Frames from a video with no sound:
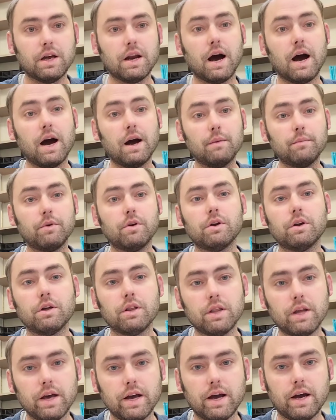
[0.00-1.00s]
and I'm going to
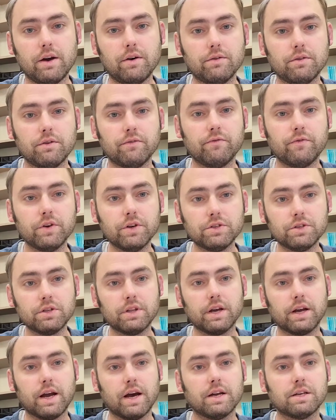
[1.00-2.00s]
lay out the vision
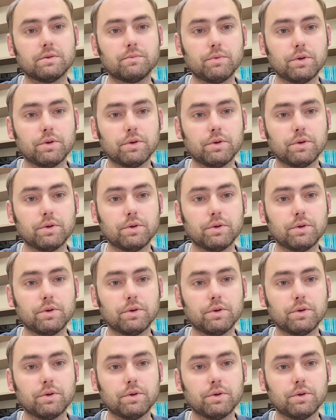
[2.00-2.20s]
that God has